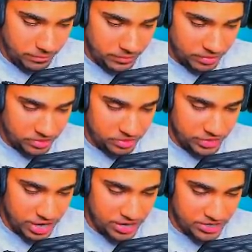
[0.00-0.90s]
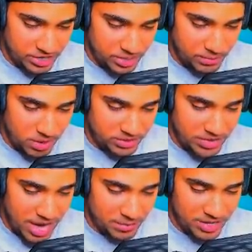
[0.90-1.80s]
There's two Yetis, and they're both
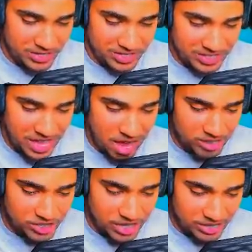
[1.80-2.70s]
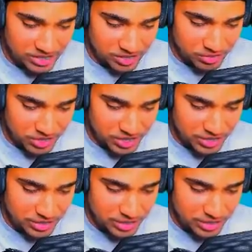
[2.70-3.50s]
dying because the scatter shot's so good.